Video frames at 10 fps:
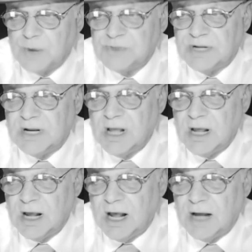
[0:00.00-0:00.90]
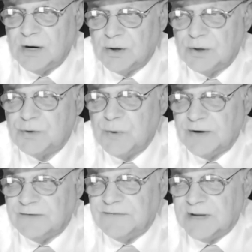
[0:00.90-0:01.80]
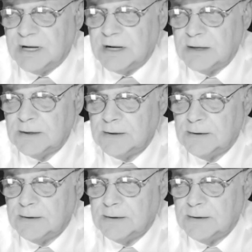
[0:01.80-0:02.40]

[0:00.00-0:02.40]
posted on her Twitter feed